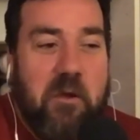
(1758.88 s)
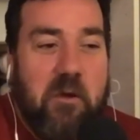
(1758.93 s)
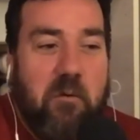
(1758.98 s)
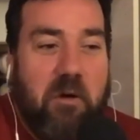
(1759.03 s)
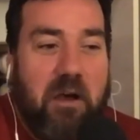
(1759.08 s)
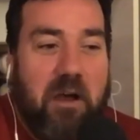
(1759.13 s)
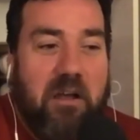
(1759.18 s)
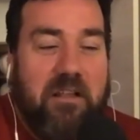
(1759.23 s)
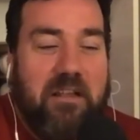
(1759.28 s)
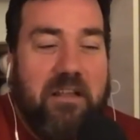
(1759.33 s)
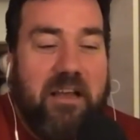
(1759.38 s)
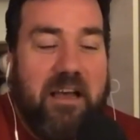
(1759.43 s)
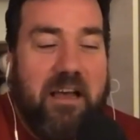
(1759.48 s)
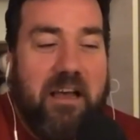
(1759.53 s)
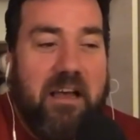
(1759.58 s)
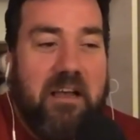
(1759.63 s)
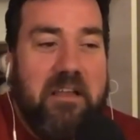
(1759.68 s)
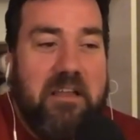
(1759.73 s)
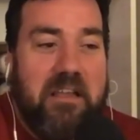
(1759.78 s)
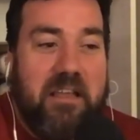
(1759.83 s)

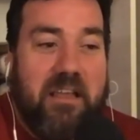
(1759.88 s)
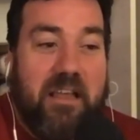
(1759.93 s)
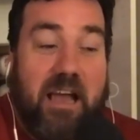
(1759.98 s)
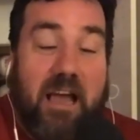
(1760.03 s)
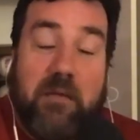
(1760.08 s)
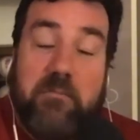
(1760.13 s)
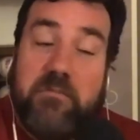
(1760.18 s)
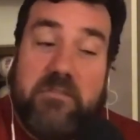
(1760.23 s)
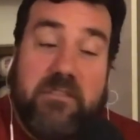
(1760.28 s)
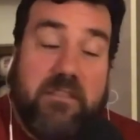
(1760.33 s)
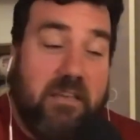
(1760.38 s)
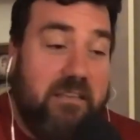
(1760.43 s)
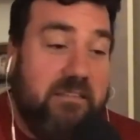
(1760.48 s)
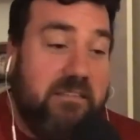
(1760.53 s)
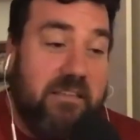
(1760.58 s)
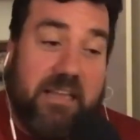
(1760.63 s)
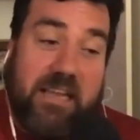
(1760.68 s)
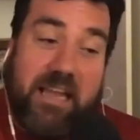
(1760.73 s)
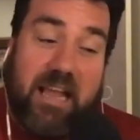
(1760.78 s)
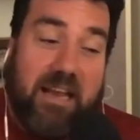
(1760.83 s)
Well, I'm, you know,
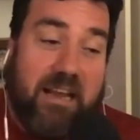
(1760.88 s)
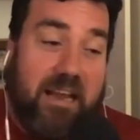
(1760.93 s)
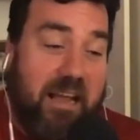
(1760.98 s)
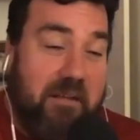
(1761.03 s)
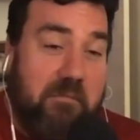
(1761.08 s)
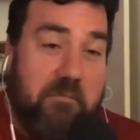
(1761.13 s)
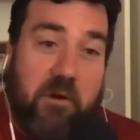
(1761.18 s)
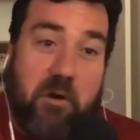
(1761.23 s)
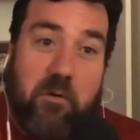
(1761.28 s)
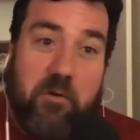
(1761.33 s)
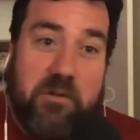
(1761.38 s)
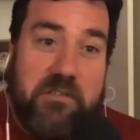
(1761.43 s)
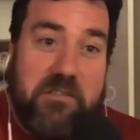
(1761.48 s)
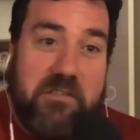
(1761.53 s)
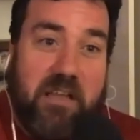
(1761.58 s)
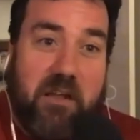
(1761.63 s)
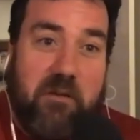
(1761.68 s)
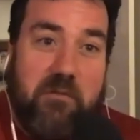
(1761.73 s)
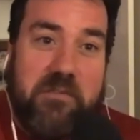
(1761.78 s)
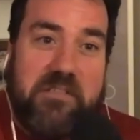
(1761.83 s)
listen, again, I always
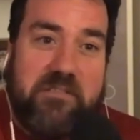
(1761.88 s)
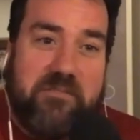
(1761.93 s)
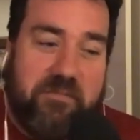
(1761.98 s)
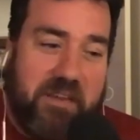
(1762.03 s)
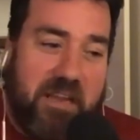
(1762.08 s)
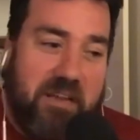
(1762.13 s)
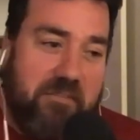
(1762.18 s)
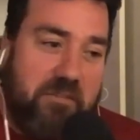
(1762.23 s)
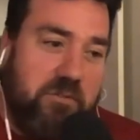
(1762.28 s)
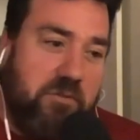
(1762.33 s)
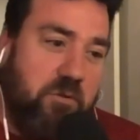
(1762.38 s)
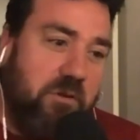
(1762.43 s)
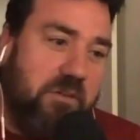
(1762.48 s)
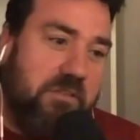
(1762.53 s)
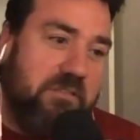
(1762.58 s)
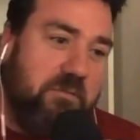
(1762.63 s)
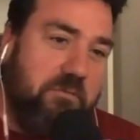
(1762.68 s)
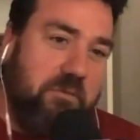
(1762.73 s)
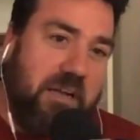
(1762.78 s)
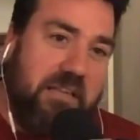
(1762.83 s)
favor
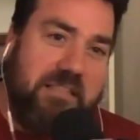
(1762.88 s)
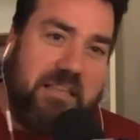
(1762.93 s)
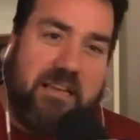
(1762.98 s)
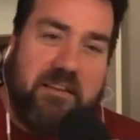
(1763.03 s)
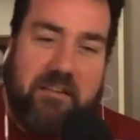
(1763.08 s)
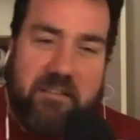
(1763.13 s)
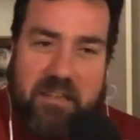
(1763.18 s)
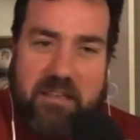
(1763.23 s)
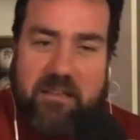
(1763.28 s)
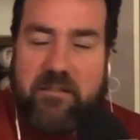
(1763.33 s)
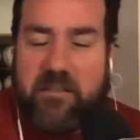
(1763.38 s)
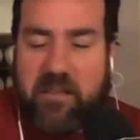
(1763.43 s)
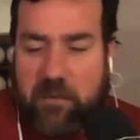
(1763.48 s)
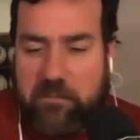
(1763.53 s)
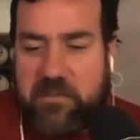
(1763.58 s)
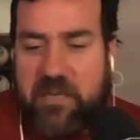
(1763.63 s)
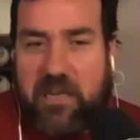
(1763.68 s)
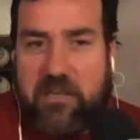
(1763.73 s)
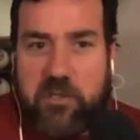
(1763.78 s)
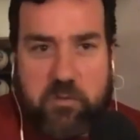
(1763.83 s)
towards the White Sox. I know the
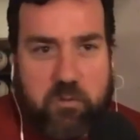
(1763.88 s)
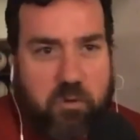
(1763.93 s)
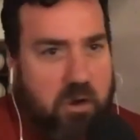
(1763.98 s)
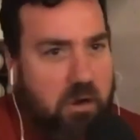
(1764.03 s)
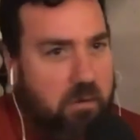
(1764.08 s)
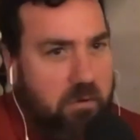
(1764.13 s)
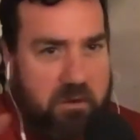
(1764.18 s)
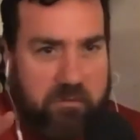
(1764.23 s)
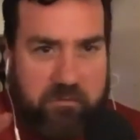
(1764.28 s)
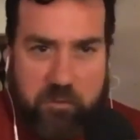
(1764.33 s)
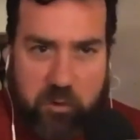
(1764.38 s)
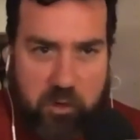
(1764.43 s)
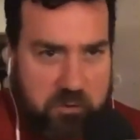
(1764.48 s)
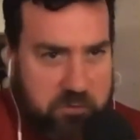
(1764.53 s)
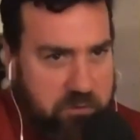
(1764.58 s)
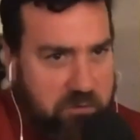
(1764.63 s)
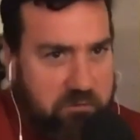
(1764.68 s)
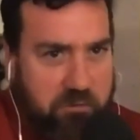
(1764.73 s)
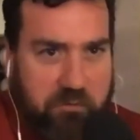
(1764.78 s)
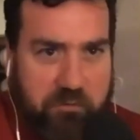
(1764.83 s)
Cubs got Schwarber, and of
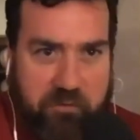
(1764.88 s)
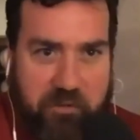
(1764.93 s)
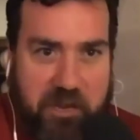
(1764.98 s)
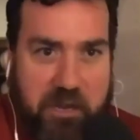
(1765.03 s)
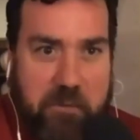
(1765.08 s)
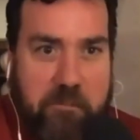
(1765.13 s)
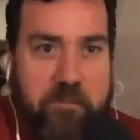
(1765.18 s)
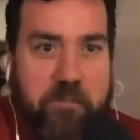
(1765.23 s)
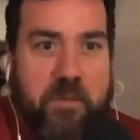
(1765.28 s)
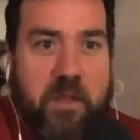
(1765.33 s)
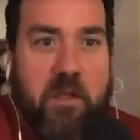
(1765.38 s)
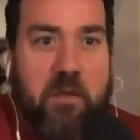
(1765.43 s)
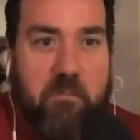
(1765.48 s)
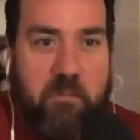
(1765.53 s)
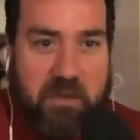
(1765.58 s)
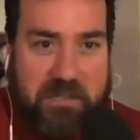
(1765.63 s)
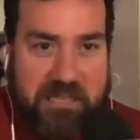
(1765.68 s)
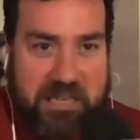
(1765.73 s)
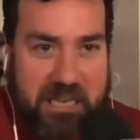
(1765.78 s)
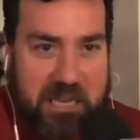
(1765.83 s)
course we root for him.
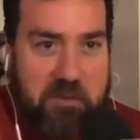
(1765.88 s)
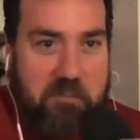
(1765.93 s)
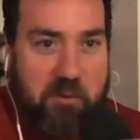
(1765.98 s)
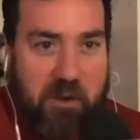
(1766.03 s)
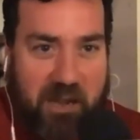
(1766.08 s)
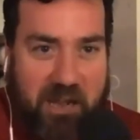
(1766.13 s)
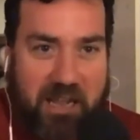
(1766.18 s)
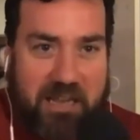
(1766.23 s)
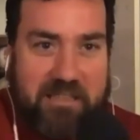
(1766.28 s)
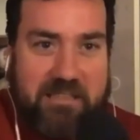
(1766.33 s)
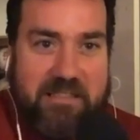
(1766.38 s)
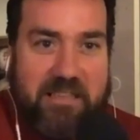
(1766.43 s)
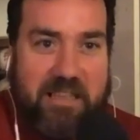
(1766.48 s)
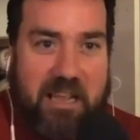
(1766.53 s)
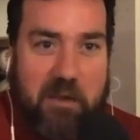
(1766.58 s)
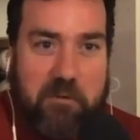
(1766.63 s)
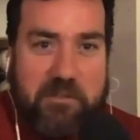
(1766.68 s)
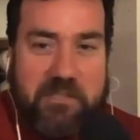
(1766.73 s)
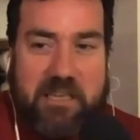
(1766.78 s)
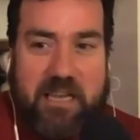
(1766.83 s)
But team-wise,
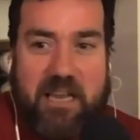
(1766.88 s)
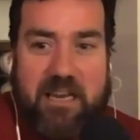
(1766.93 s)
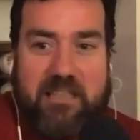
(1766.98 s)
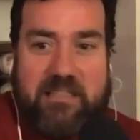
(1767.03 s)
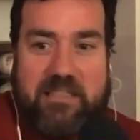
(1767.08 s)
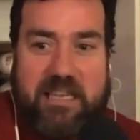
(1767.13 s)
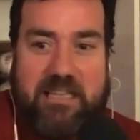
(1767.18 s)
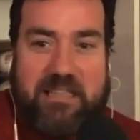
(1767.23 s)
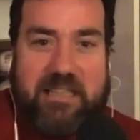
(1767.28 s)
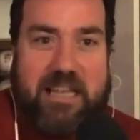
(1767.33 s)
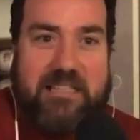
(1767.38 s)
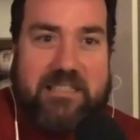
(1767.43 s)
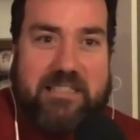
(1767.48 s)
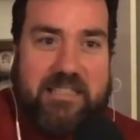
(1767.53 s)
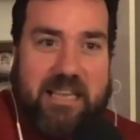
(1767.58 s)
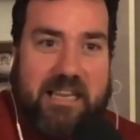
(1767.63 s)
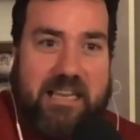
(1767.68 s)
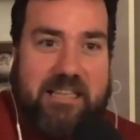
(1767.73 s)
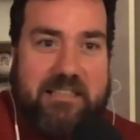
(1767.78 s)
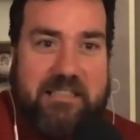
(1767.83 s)
I always kind of take that
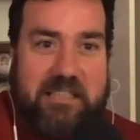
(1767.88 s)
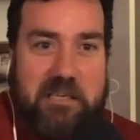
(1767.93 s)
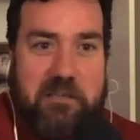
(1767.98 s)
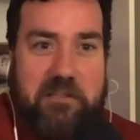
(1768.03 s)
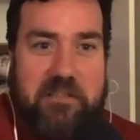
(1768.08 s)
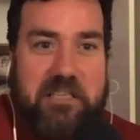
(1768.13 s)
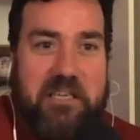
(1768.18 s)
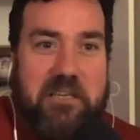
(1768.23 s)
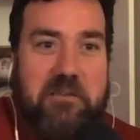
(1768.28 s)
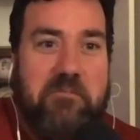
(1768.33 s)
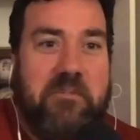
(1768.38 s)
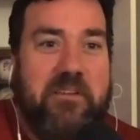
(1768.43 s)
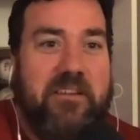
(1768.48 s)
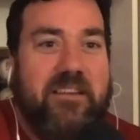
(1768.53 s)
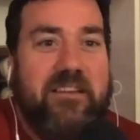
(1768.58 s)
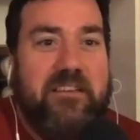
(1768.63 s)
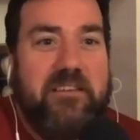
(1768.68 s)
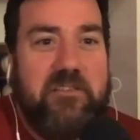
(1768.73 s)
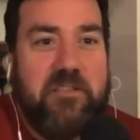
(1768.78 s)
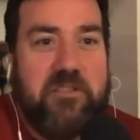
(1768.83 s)
second-tier team
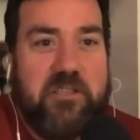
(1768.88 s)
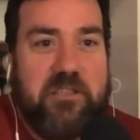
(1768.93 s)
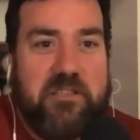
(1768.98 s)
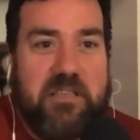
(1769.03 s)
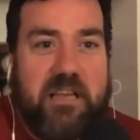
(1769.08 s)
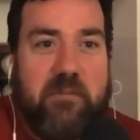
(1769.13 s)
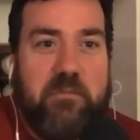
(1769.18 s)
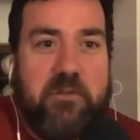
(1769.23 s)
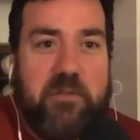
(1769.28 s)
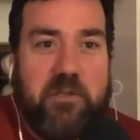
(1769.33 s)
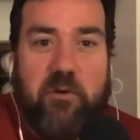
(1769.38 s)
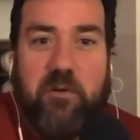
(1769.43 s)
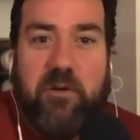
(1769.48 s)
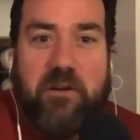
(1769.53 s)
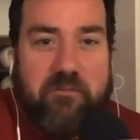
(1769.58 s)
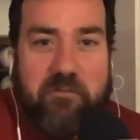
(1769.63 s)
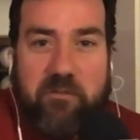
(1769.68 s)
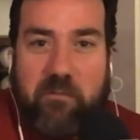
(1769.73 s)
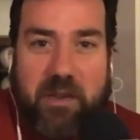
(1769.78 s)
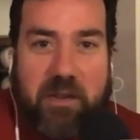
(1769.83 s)
just because I've been doing
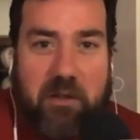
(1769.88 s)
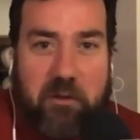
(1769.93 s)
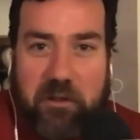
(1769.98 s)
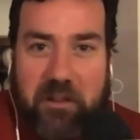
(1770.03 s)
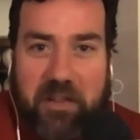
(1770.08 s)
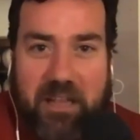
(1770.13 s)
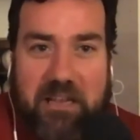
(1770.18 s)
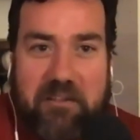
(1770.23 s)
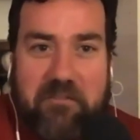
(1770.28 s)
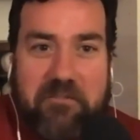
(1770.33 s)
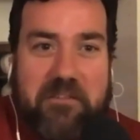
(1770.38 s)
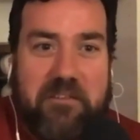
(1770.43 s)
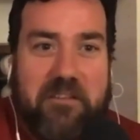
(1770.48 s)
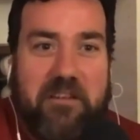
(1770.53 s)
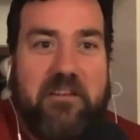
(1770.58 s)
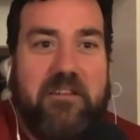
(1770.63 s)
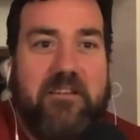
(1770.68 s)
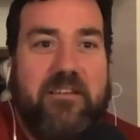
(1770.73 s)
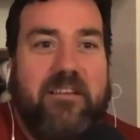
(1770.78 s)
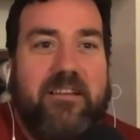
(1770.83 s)
it for my whole life.
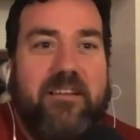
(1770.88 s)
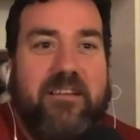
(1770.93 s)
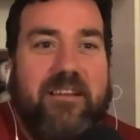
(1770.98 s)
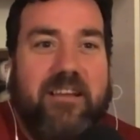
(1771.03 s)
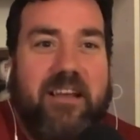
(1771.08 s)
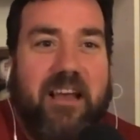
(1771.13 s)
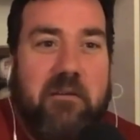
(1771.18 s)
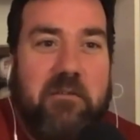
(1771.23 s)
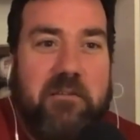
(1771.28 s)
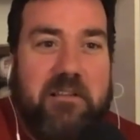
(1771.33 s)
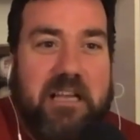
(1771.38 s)
So I'm